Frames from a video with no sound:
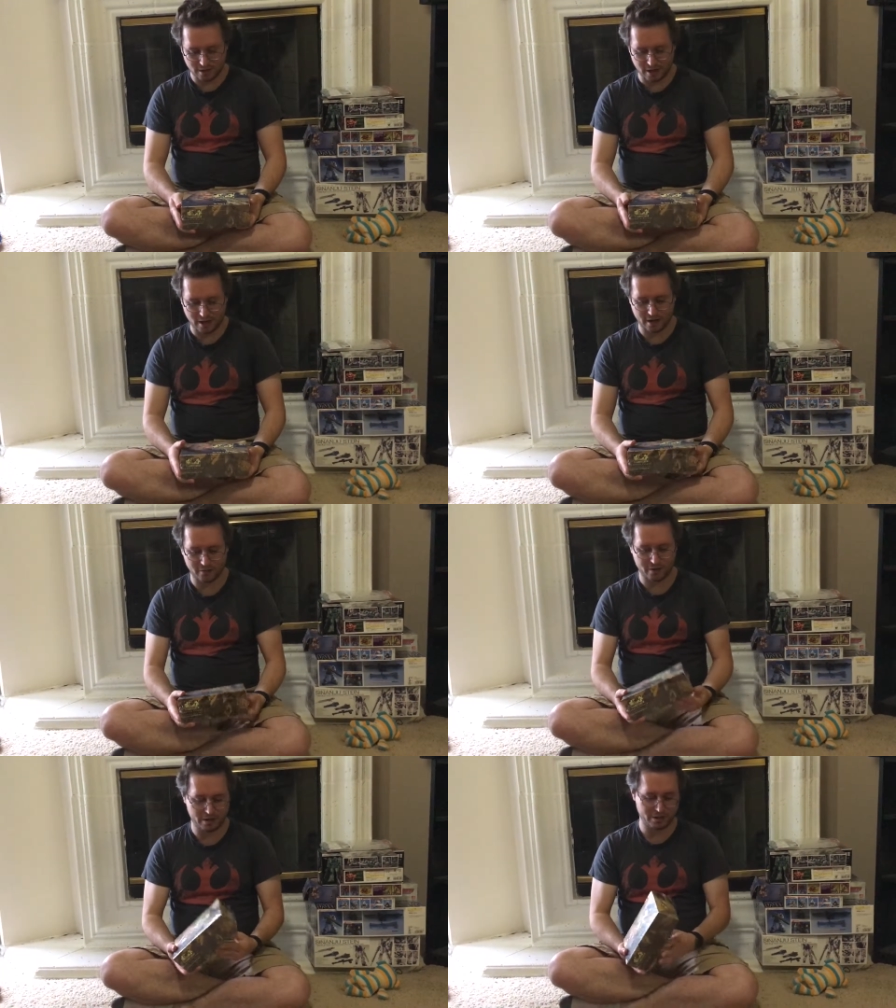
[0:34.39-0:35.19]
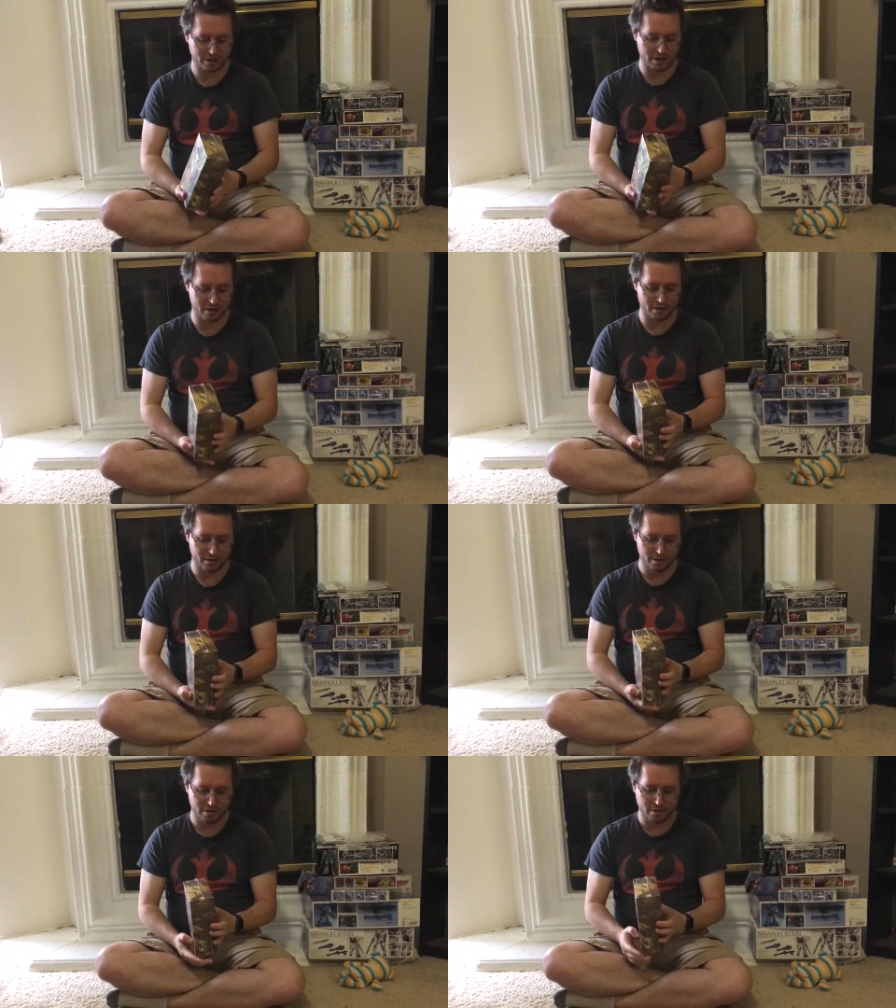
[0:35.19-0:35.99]
And I wanted to share
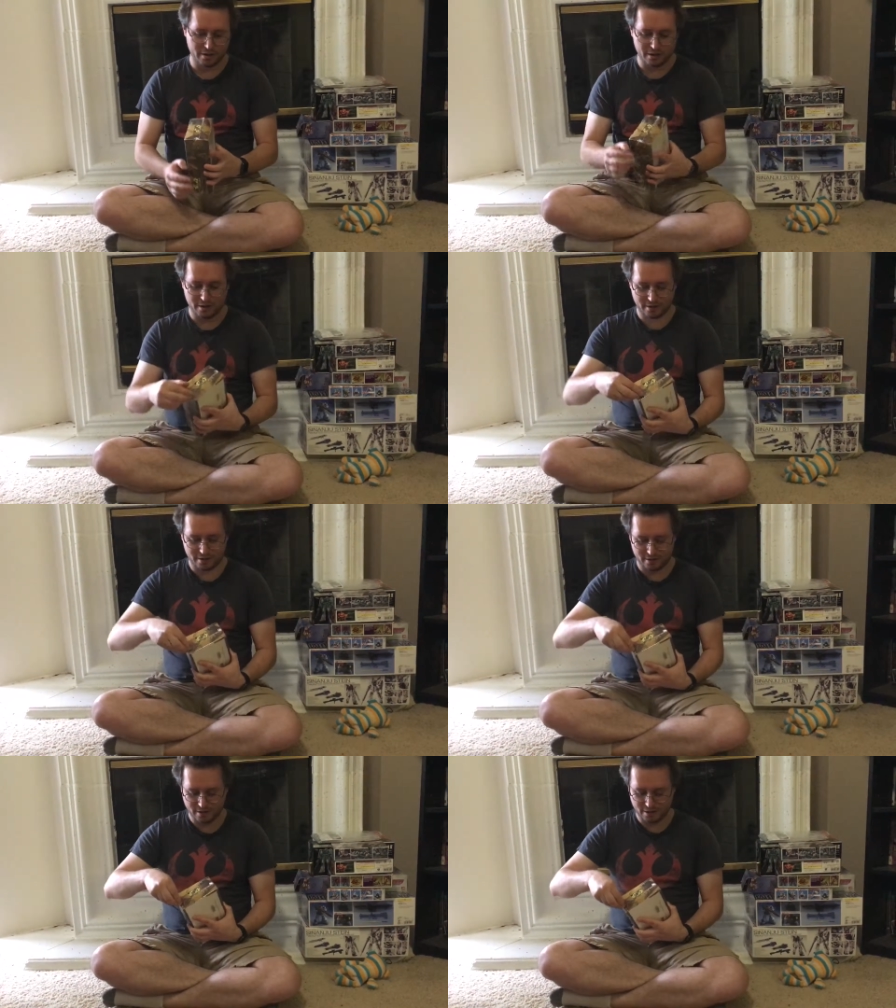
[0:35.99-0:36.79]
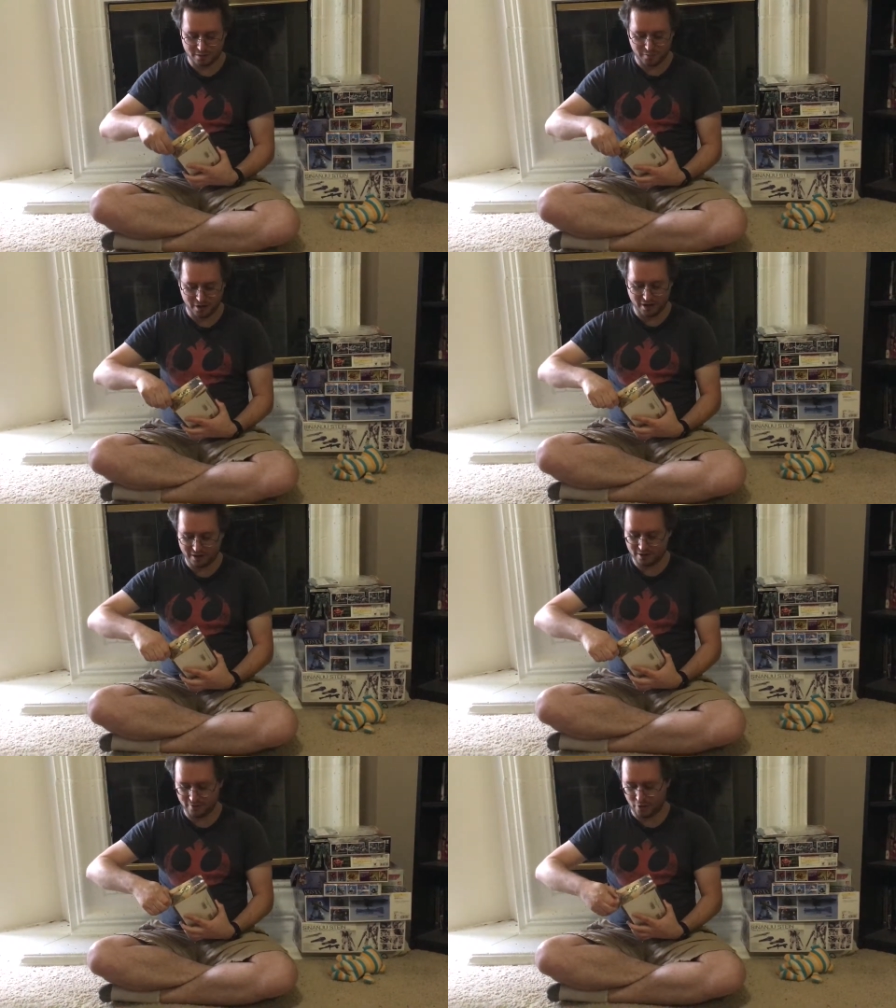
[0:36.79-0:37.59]
the
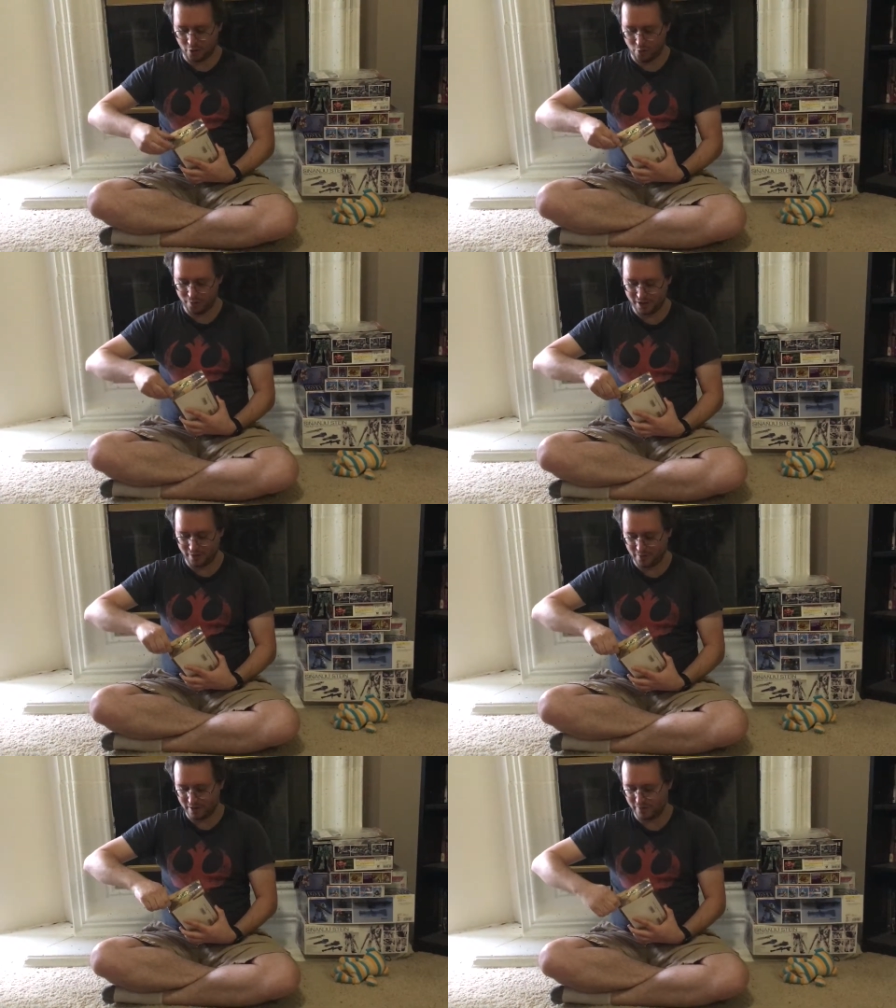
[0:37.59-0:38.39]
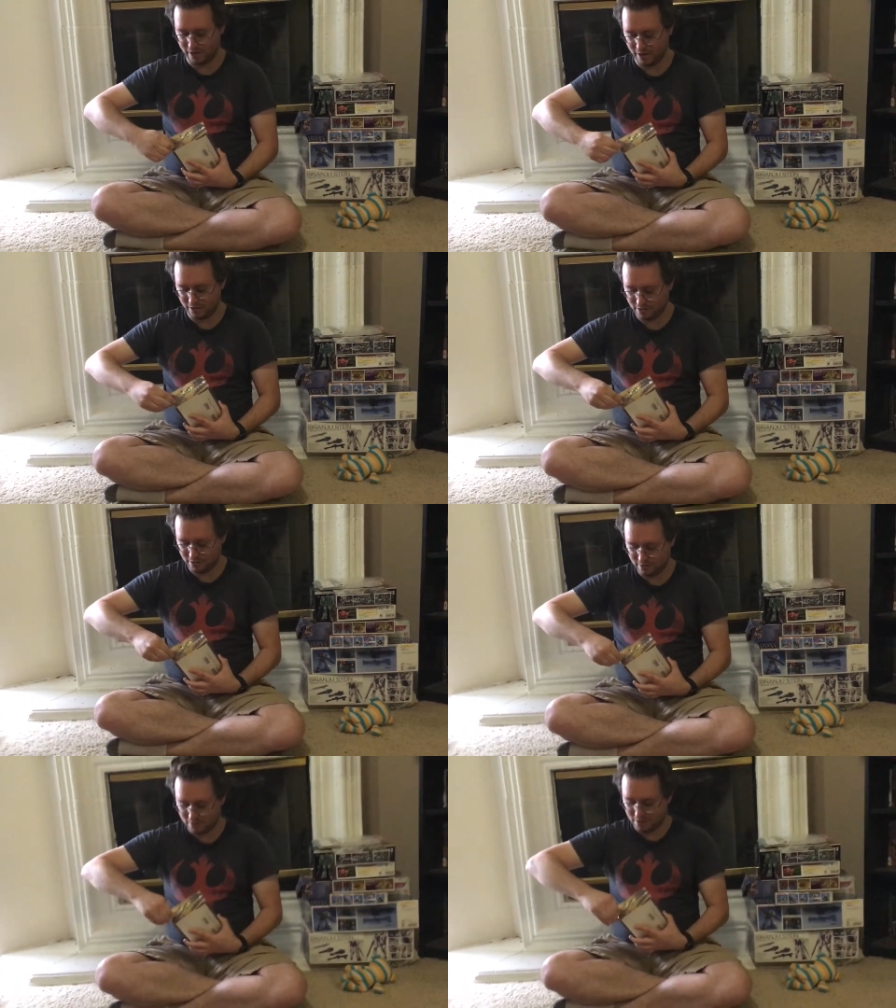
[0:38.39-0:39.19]
experience of opening one of
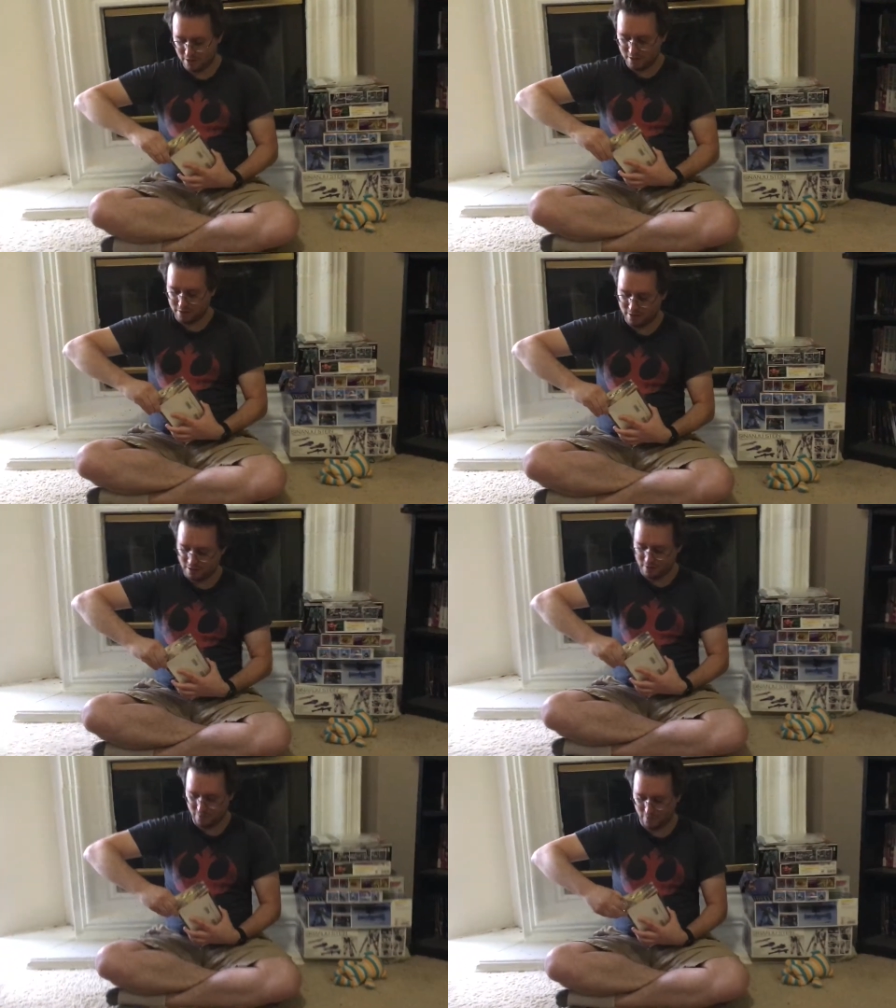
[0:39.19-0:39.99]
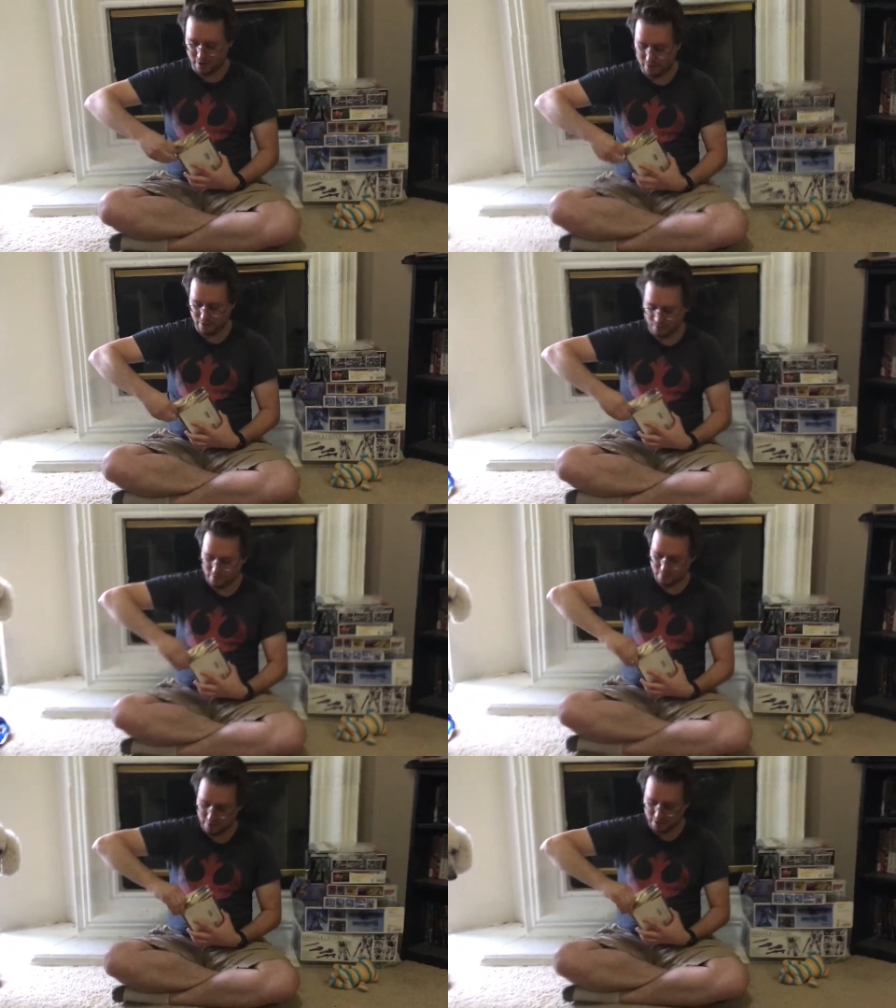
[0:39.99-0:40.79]
these with you,
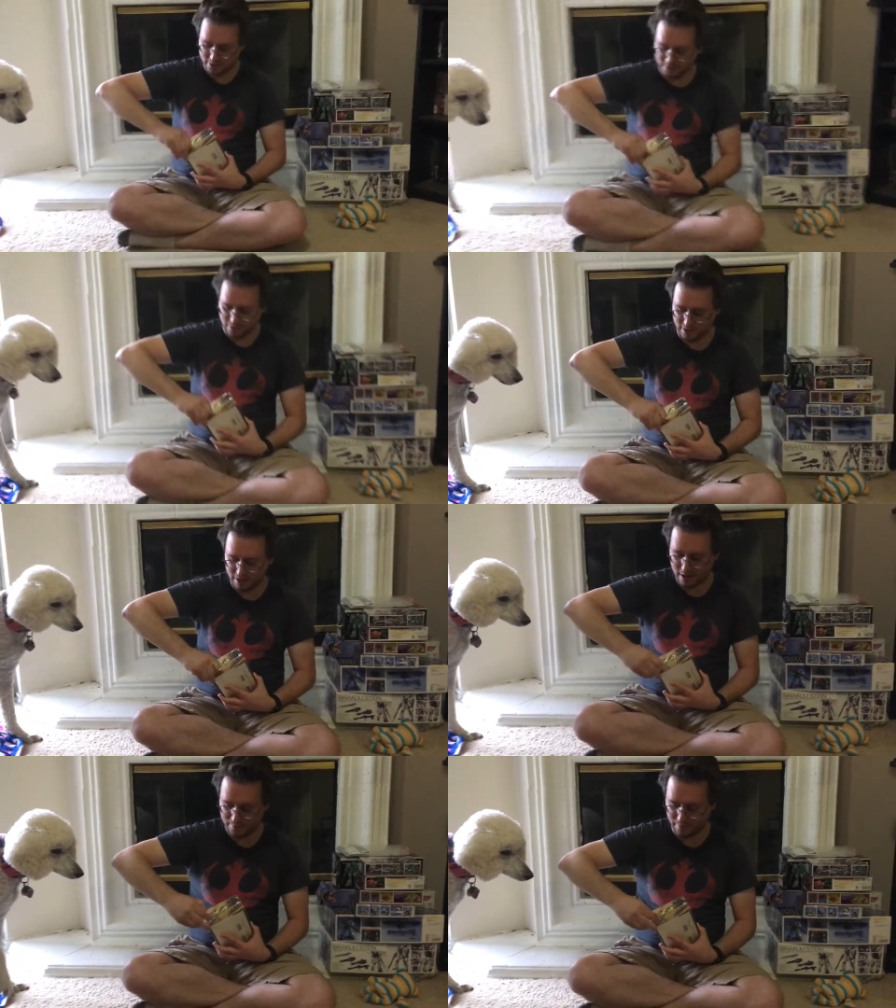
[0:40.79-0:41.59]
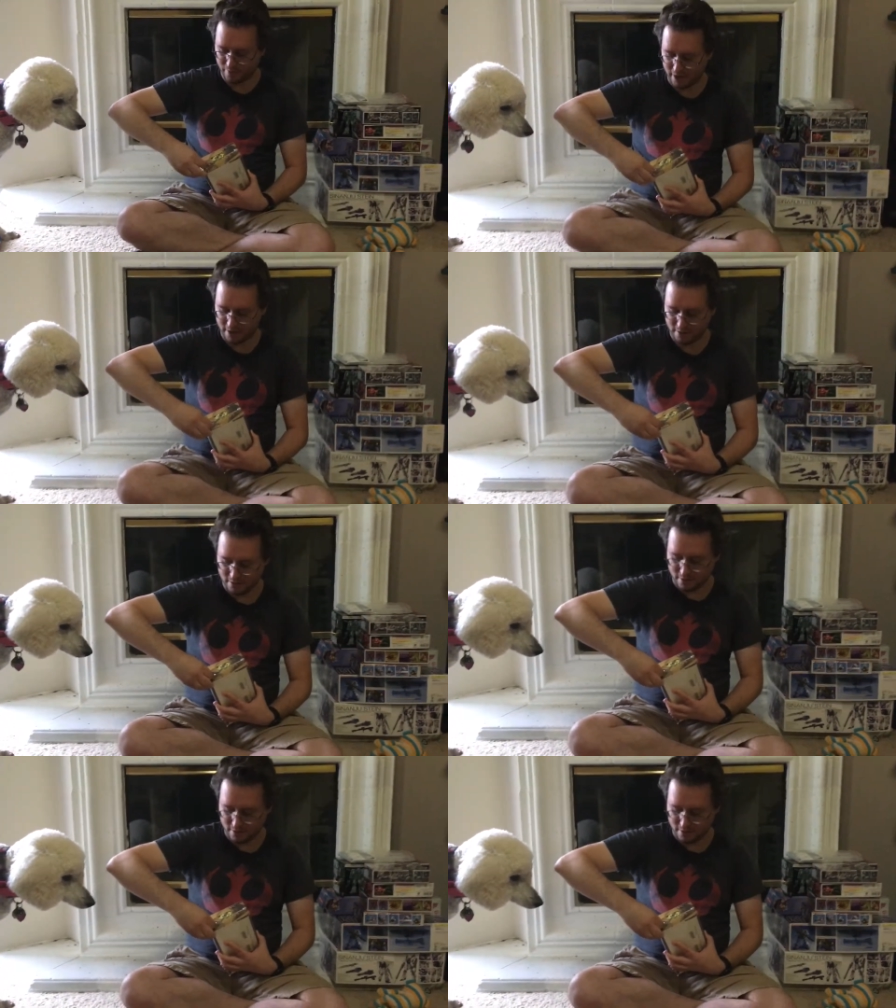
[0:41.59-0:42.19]
but also on top of that,